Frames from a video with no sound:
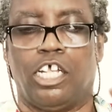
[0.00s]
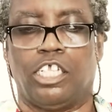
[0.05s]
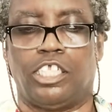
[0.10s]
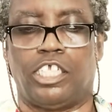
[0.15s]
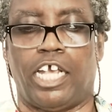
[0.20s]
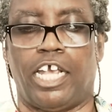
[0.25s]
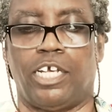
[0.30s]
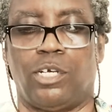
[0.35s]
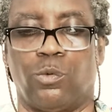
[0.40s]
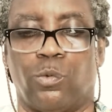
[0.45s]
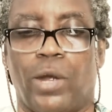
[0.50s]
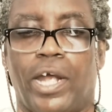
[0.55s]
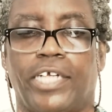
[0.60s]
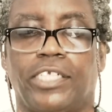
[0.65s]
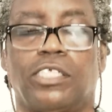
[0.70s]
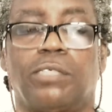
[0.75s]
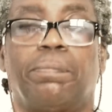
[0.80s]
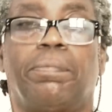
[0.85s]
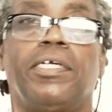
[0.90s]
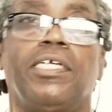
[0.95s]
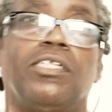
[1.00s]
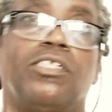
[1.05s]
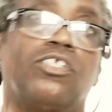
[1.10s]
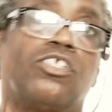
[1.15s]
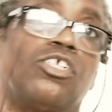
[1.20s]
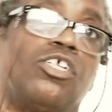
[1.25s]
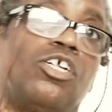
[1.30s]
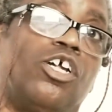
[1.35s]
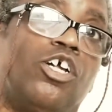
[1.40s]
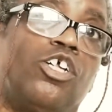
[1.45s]
take right
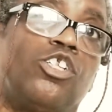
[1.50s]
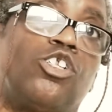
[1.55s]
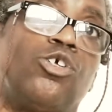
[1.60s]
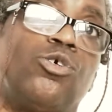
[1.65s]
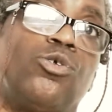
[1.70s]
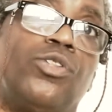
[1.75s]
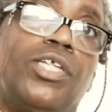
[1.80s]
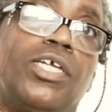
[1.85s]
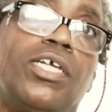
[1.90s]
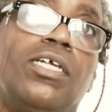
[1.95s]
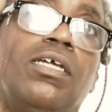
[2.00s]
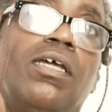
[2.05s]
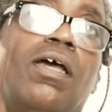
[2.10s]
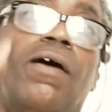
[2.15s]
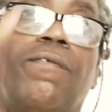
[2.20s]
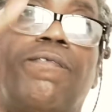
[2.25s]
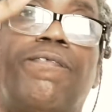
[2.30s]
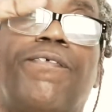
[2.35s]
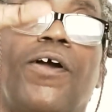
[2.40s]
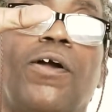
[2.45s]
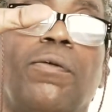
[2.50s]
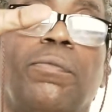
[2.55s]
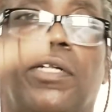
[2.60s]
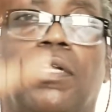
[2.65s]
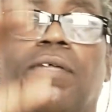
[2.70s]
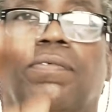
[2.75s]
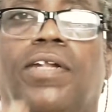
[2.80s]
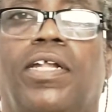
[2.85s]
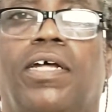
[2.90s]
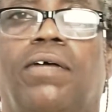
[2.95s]
speech to the
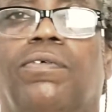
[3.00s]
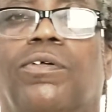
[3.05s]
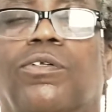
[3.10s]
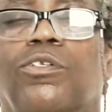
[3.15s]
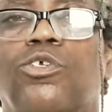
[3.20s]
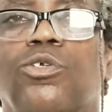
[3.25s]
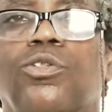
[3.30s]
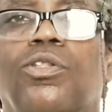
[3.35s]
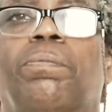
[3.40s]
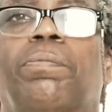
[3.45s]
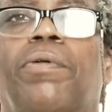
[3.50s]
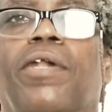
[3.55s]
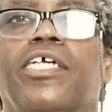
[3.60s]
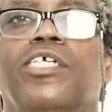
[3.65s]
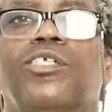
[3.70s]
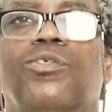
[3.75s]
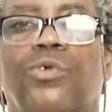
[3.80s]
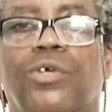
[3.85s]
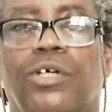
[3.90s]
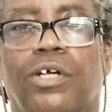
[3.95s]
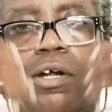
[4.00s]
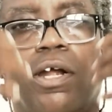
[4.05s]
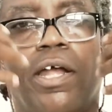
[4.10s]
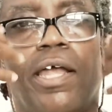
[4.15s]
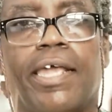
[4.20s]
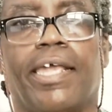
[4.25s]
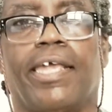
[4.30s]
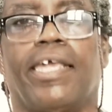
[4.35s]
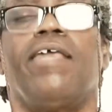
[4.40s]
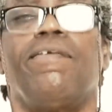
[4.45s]
affirmative level, to the place where
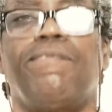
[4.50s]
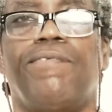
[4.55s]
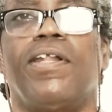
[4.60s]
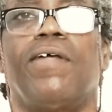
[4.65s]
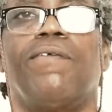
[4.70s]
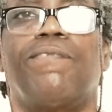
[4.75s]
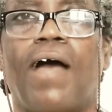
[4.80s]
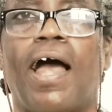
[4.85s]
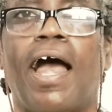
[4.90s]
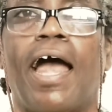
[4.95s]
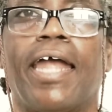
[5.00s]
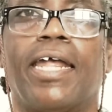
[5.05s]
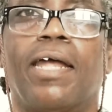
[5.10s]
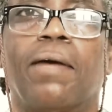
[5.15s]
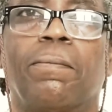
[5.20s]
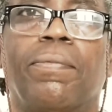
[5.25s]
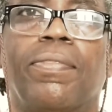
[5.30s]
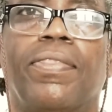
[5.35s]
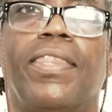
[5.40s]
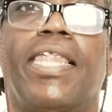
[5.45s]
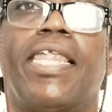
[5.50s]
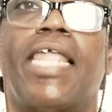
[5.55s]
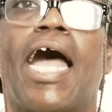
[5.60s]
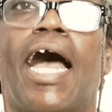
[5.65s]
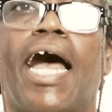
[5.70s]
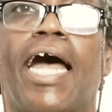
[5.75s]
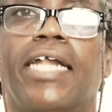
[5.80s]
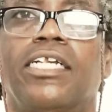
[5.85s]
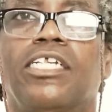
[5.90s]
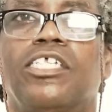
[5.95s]
even if I am
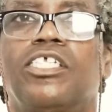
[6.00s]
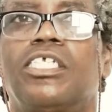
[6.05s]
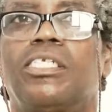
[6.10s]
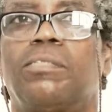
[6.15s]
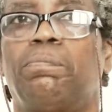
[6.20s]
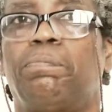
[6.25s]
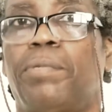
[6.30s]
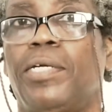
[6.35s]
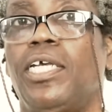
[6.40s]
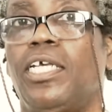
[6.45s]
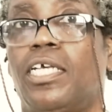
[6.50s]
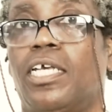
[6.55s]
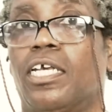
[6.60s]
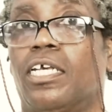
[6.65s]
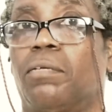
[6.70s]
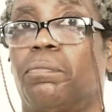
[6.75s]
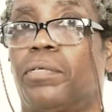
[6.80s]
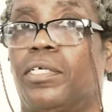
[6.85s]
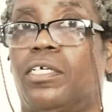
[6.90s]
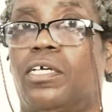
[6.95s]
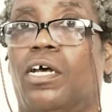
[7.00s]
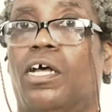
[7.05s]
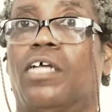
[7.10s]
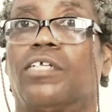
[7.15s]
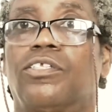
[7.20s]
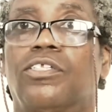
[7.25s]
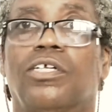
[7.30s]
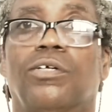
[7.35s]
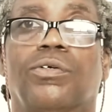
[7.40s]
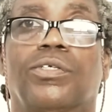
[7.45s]
not speaking
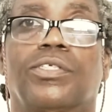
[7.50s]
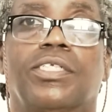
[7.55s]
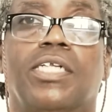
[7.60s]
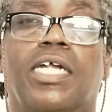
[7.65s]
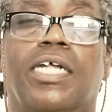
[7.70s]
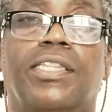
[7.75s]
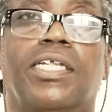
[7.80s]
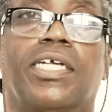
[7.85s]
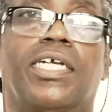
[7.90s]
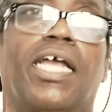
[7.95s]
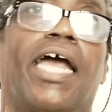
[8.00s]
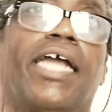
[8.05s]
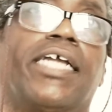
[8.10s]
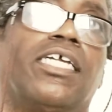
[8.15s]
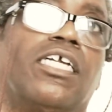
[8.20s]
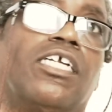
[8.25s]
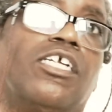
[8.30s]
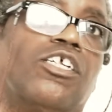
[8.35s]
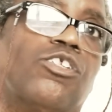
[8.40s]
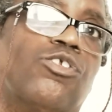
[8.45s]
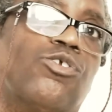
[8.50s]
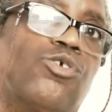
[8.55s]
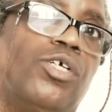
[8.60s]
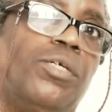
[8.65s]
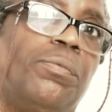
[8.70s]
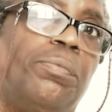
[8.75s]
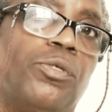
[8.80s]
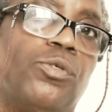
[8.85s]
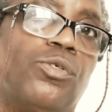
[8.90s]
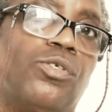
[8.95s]
because there is nothing I can
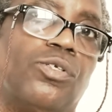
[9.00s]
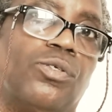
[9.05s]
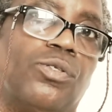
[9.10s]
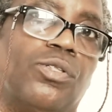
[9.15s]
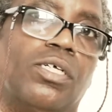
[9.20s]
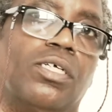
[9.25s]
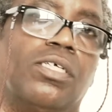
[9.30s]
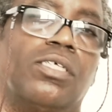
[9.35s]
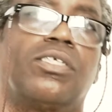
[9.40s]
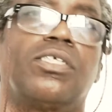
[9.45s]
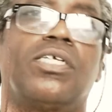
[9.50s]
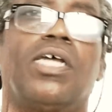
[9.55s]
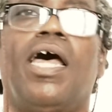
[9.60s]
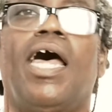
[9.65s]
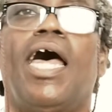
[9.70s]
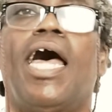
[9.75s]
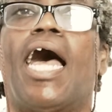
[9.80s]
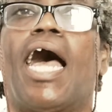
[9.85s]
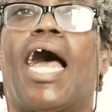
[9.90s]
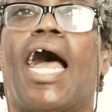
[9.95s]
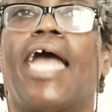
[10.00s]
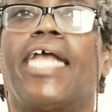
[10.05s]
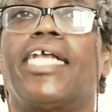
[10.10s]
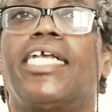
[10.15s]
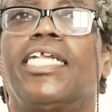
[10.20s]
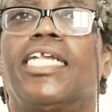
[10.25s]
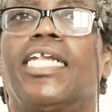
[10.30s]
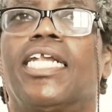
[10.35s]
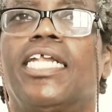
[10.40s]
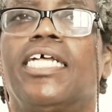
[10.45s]
contribute to this, I
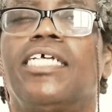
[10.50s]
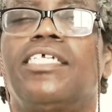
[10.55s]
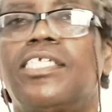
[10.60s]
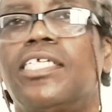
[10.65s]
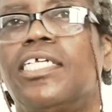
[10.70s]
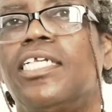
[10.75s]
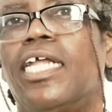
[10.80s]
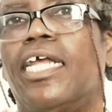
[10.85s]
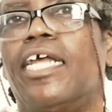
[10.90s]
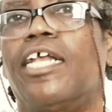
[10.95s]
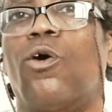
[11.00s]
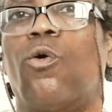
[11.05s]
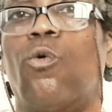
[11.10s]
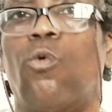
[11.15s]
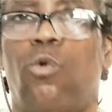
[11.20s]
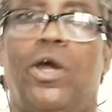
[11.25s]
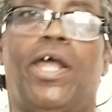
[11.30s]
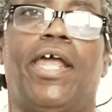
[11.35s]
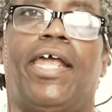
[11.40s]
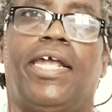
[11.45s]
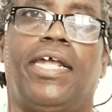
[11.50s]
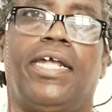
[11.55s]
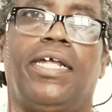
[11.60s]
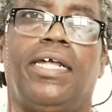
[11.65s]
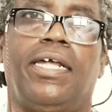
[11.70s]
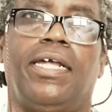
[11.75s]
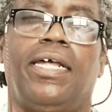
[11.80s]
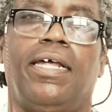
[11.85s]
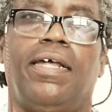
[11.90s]
can listen in a way